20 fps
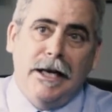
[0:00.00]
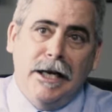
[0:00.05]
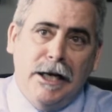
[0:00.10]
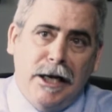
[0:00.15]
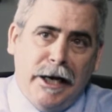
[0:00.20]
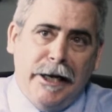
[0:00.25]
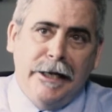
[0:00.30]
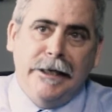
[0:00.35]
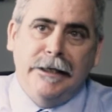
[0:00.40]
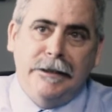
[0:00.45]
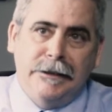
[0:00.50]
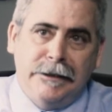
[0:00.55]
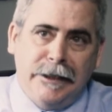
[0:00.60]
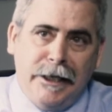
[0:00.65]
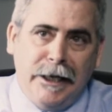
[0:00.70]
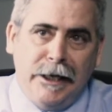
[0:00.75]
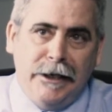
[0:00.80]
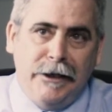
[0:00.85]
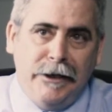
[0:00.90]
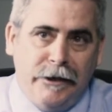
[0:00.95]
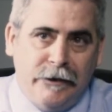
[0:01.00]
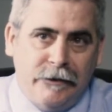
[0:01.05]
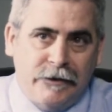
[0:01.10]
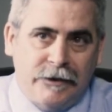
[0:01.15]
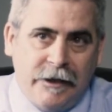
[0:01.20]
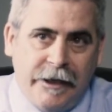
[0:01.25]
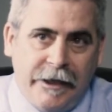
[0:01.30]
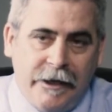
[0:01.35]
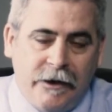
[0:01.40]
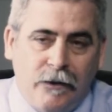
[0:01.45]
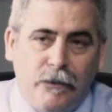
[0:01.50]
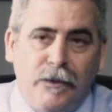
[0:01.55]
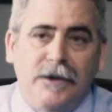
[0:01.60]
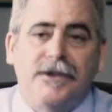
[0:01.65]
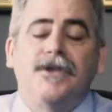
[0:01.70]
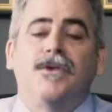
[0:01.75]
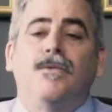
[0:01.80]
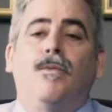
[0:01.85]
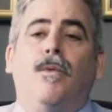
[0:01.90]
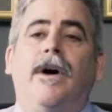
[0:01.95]
nine, ten years later,
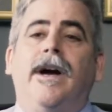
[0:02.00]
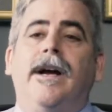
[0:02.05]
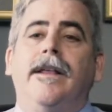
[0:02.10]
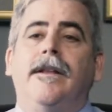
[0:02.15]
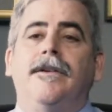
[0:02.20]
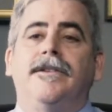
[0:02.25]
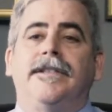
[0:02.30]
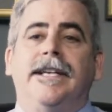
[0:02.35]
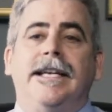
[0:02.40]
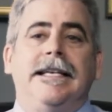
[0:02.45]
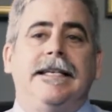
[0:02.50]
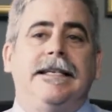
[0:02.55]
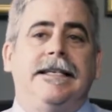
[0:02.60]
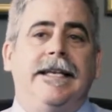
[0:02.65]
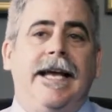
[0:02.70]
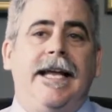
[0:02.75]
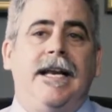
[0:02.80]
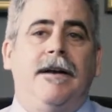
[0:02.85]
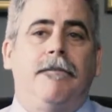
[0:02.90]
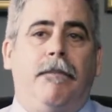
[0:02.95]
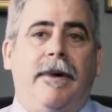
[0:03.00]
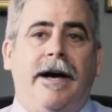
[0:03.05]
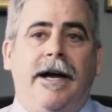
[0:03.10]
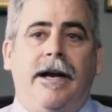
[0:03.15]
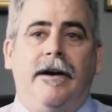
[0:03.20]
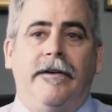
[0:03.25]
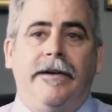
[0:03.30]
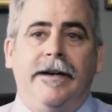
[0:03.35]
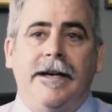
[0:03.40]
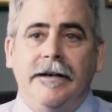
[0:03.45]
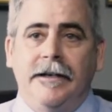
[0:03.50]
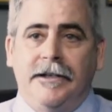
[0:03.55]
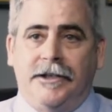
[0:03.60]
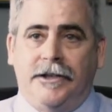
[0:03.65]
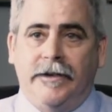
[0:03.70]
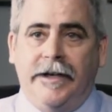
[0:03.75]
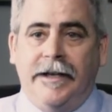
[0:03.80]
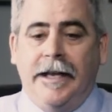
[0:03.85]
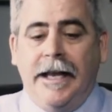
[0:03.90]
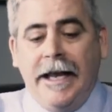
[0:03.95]
which is why there's a debt buyer
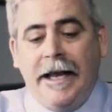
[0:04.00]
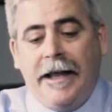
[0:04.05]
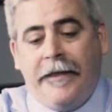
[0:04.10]
industry.